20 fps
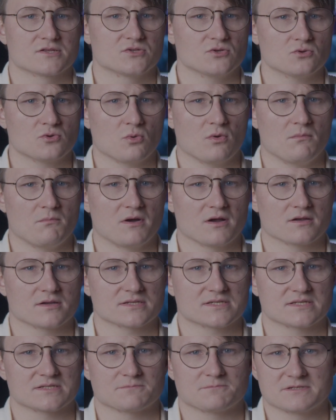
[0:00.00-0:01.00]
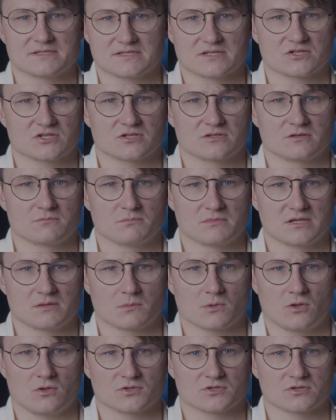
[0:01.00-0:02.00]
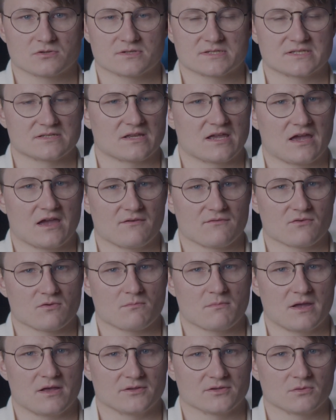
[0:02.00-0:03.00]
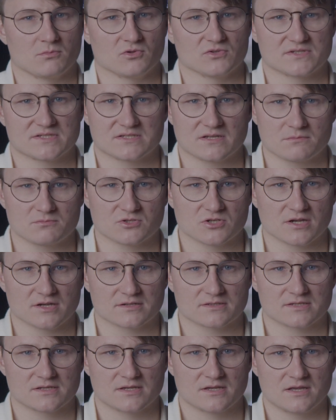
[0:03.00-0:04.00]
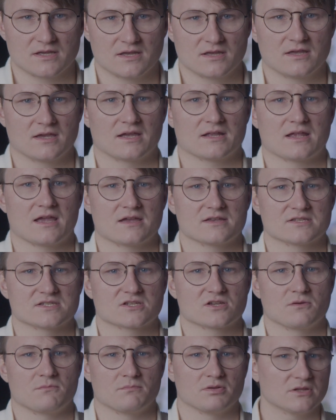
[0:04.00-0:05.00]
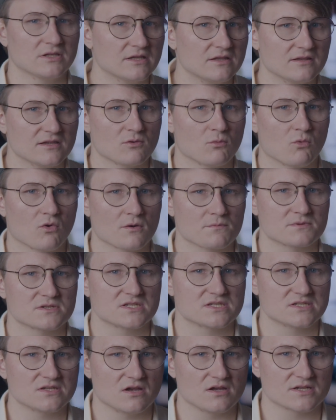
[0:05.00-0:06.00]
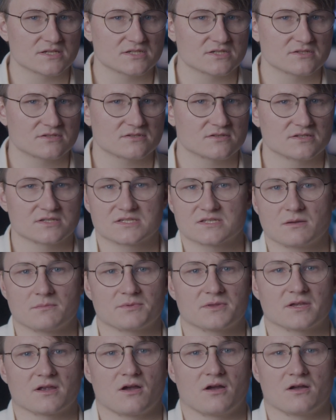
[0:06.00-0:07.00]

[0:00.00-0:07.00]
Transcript: Due to Among Us's position in meme culture as an ever-malleable subject, it has completely warped sus to something